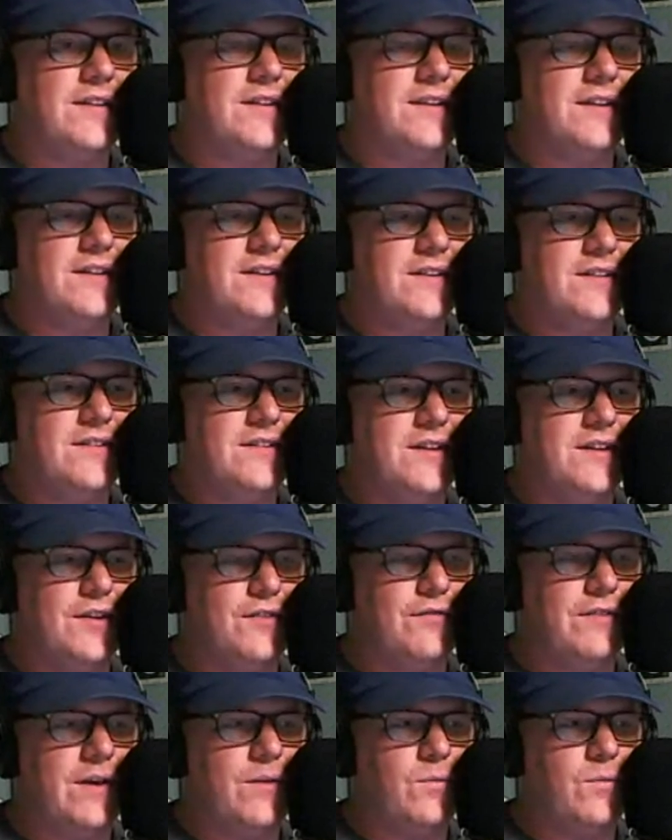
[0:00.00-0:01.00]
the
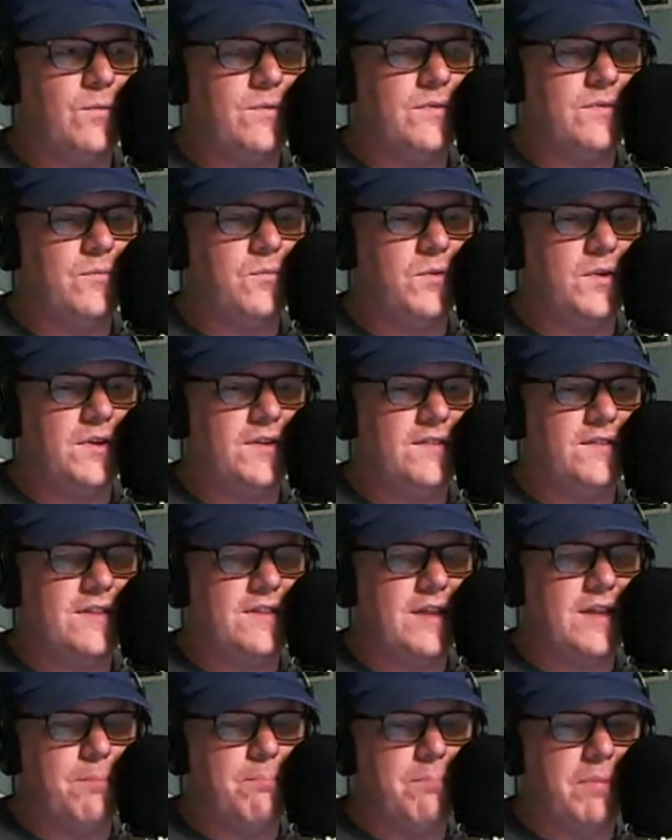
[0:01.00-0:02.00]
event was
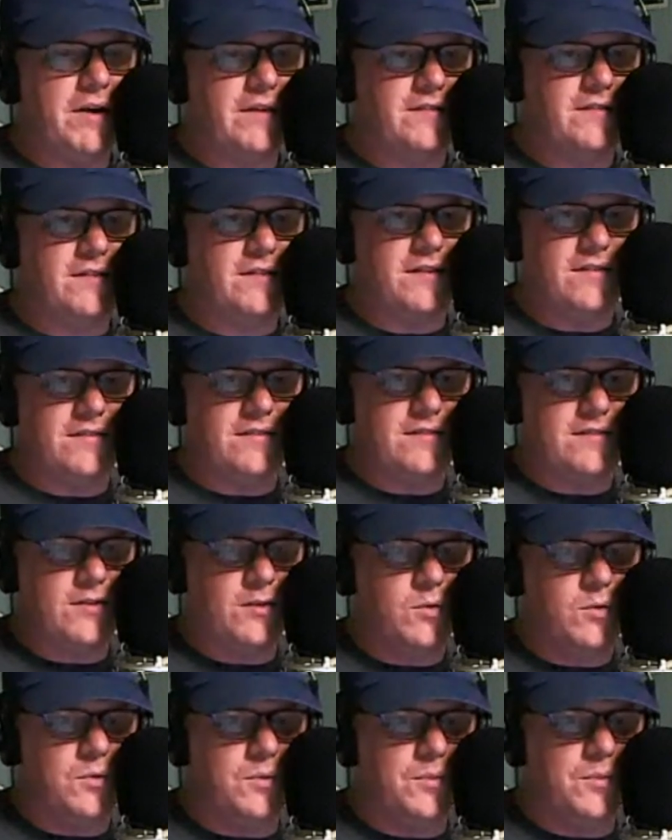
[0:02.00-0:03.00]
they bussed us
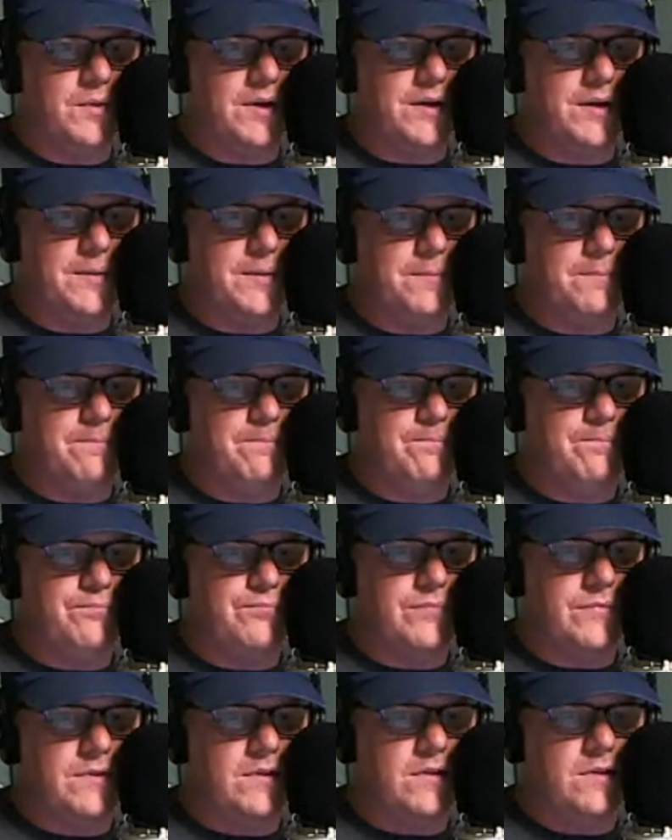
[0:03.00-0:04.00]
to
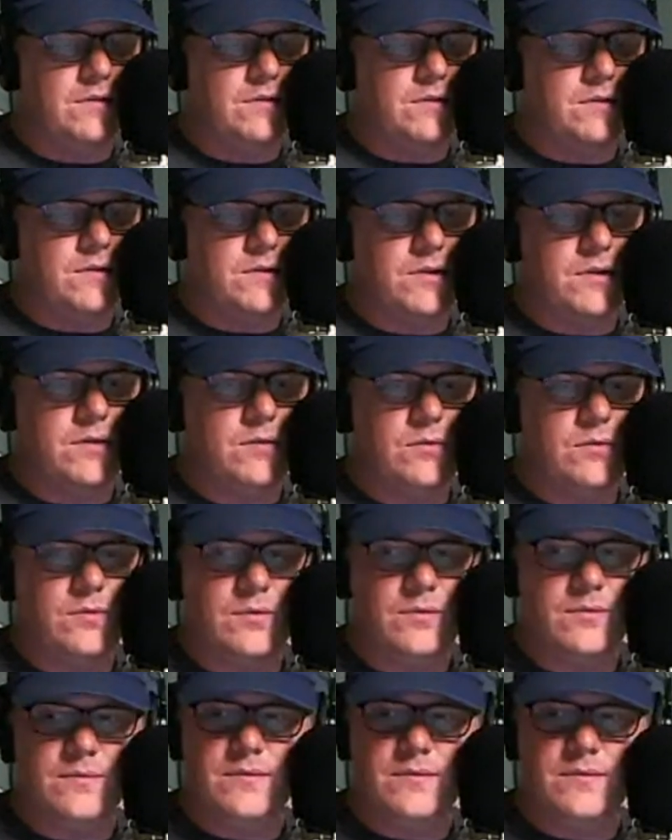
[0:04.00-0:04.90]
oh,